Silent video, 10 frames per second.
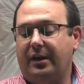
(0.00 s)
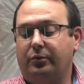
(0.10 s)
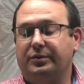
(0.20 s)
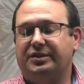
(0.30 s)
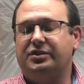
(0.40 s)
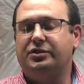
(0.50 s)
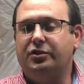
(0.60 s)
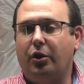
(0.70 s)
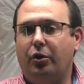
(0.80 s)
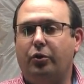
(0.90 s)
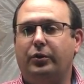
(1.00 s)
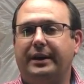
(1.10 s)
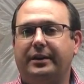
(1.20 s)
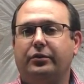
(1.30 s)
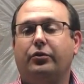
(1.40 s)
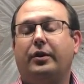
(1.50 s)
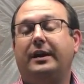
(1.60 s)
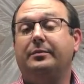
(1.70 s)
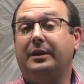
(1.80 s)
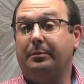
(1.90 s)
was so
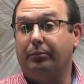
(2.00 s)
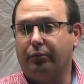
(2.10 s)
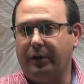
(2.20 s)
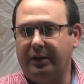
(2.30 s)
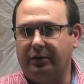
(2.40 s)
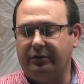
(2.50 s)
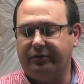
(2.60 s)
incredibly brittle